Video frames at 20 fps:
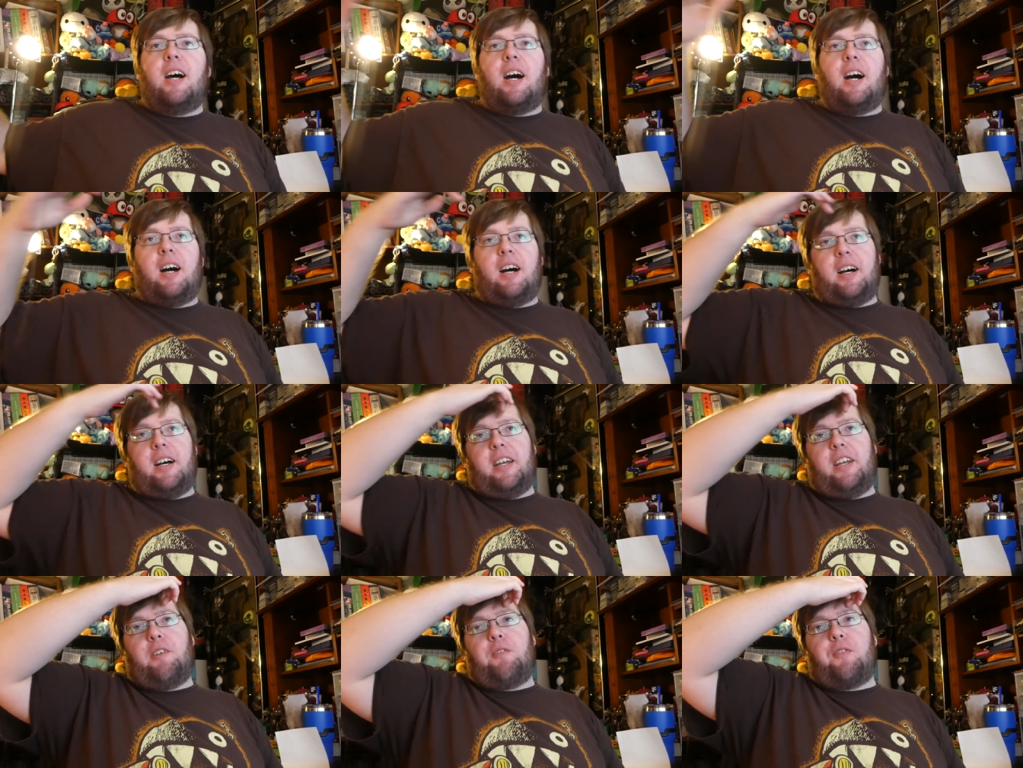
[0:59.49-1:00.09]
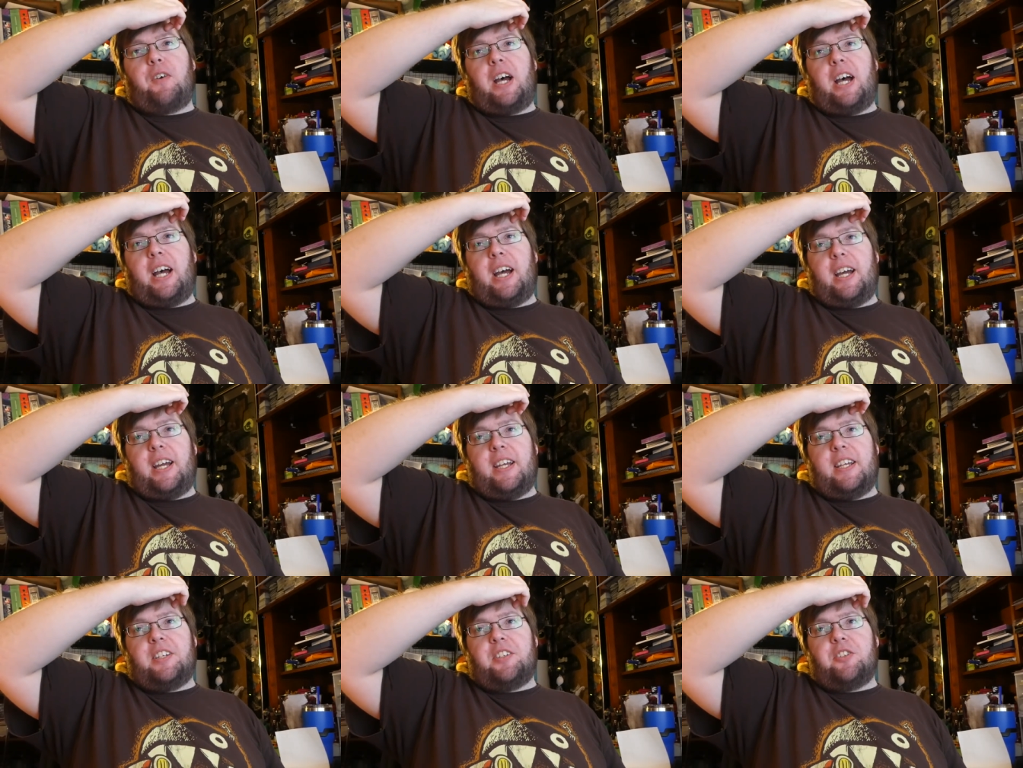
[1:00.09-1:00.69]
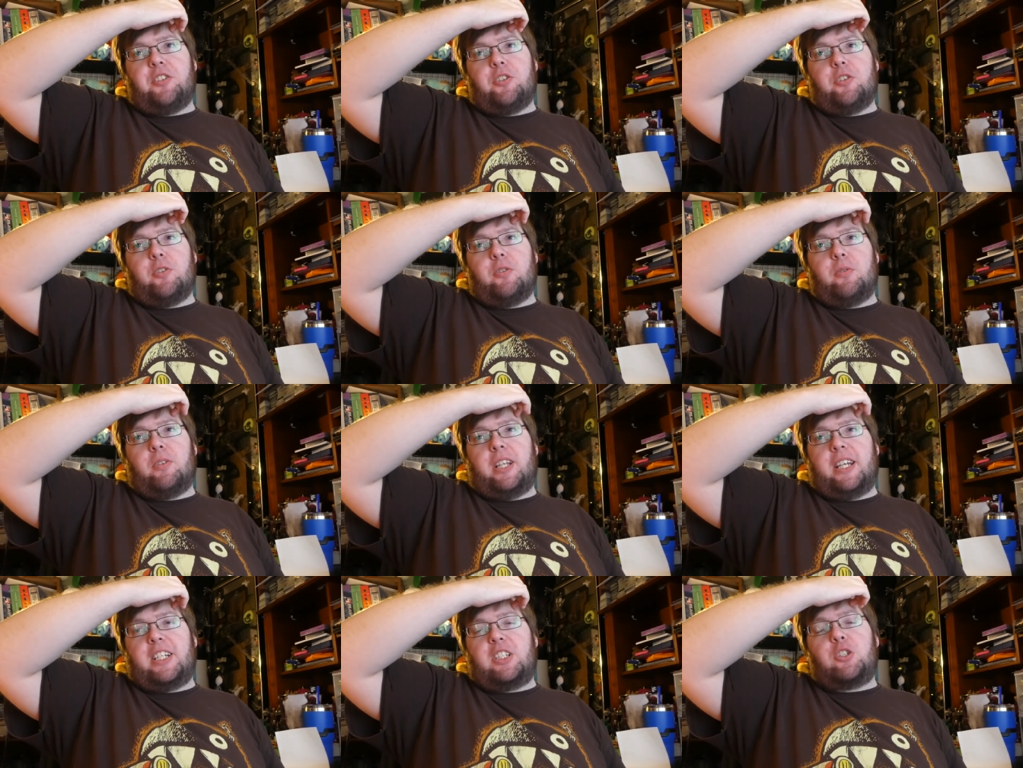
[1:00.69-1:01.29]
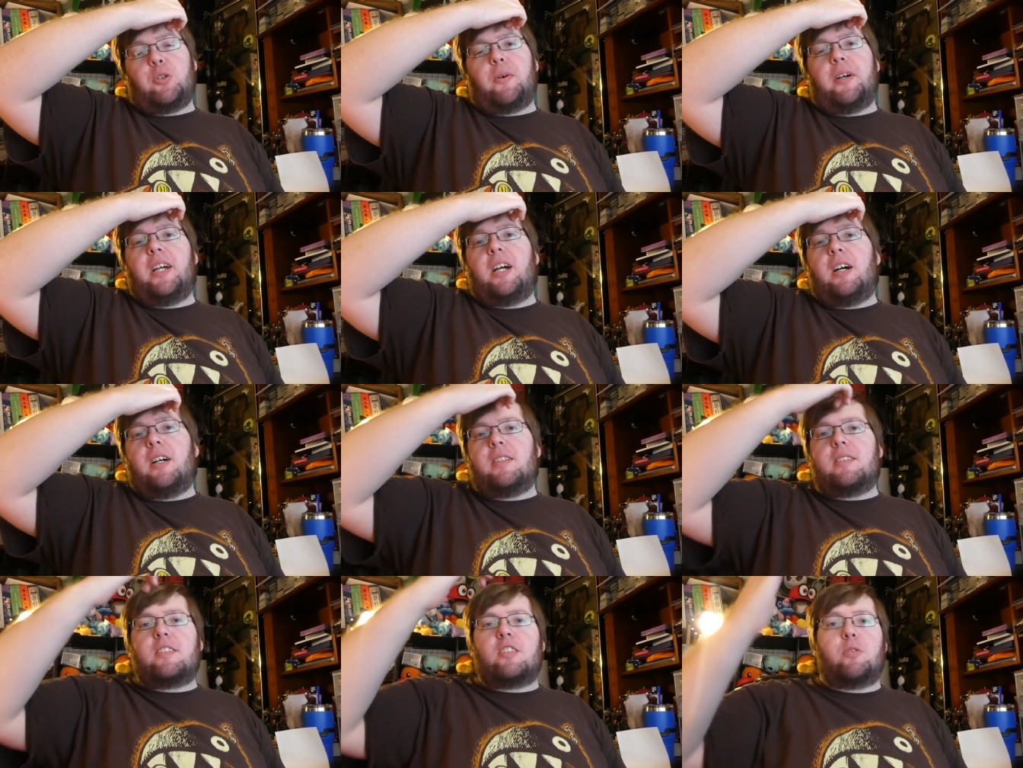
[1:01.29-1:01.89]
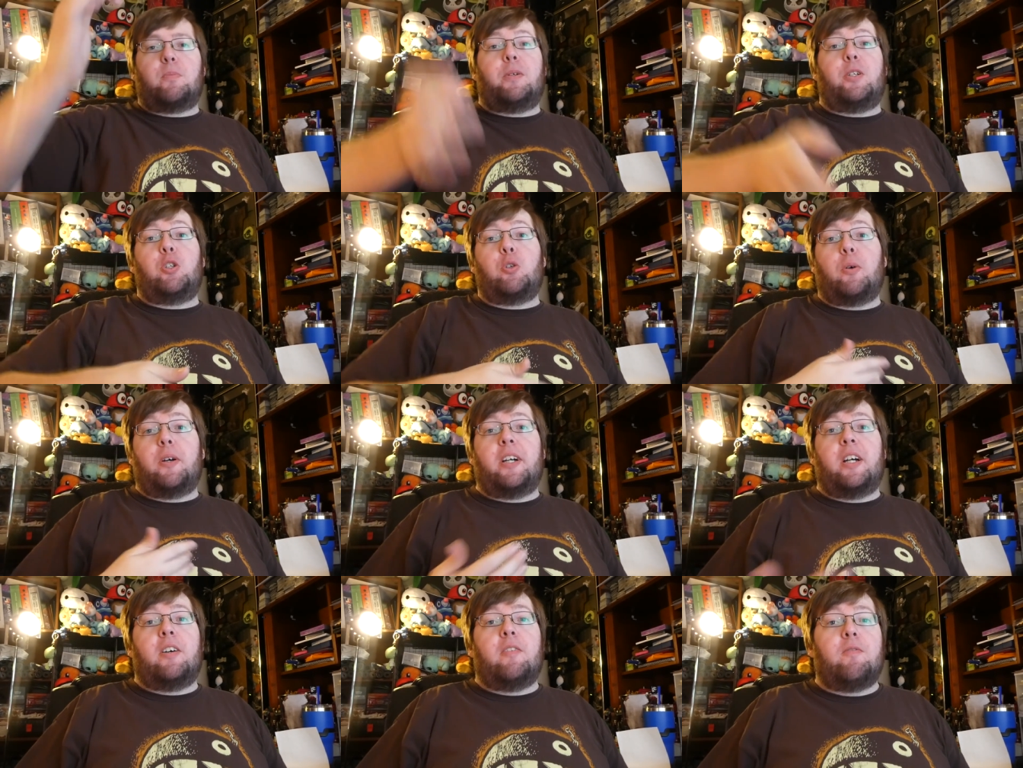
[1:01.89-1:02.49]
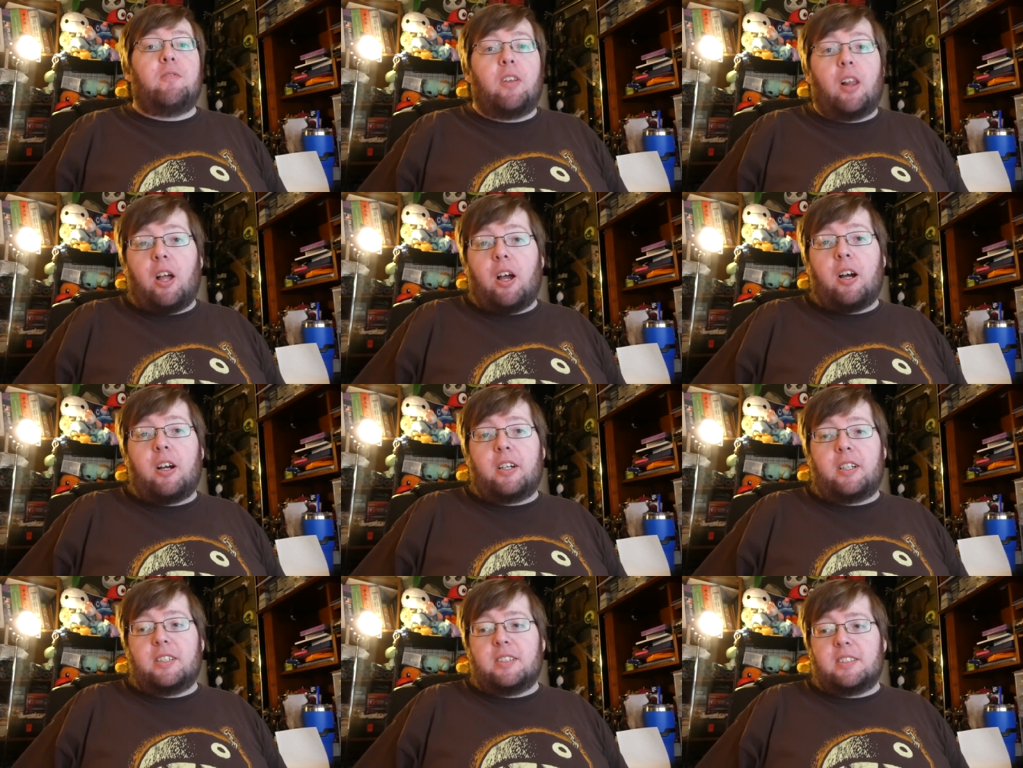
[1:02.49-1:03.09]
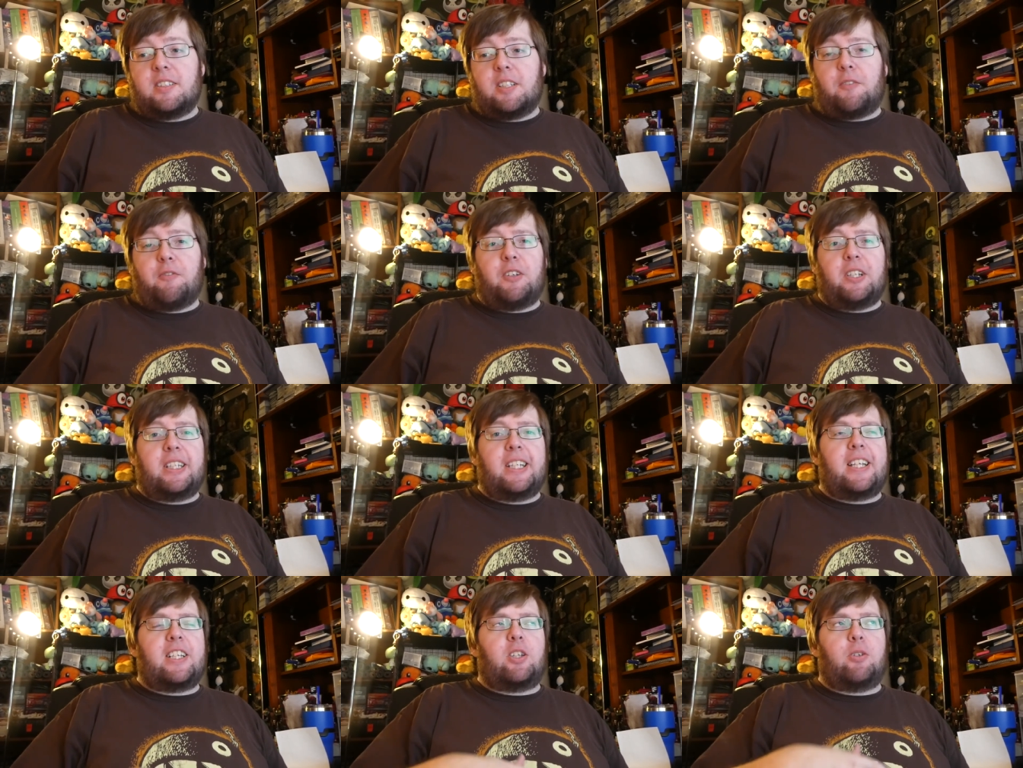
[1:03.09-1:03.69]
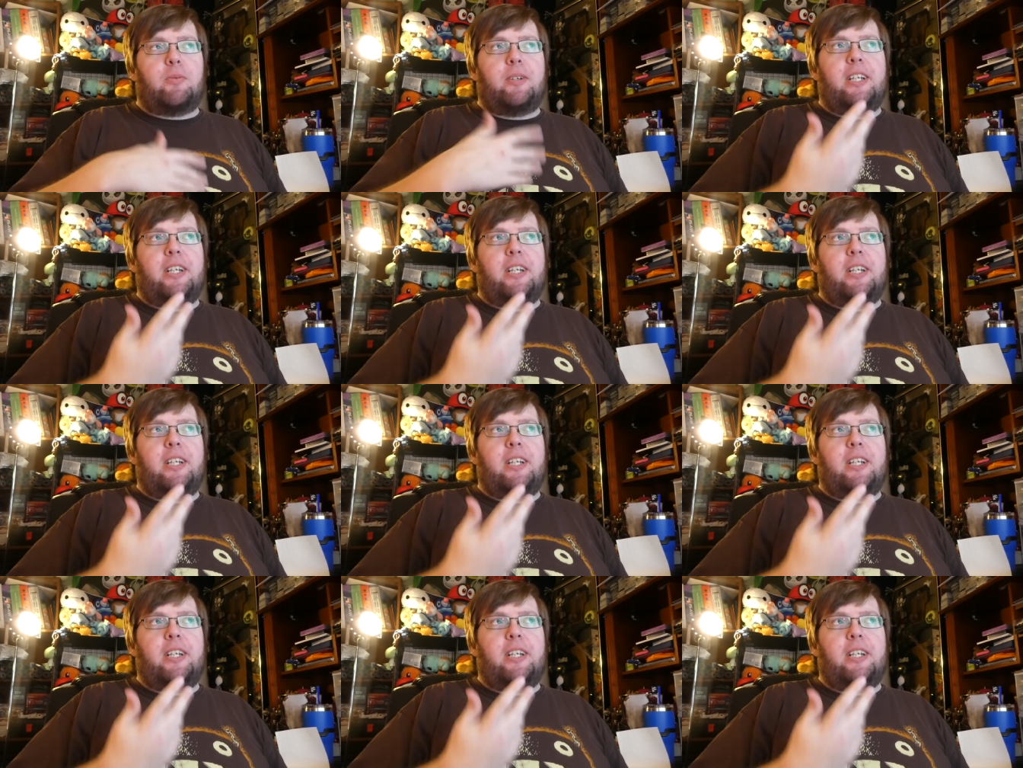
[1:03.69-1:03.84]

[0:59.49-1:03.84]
Uh, if I do like toy hunts, it'll be Toy Hunt Vlog and stuff like that. The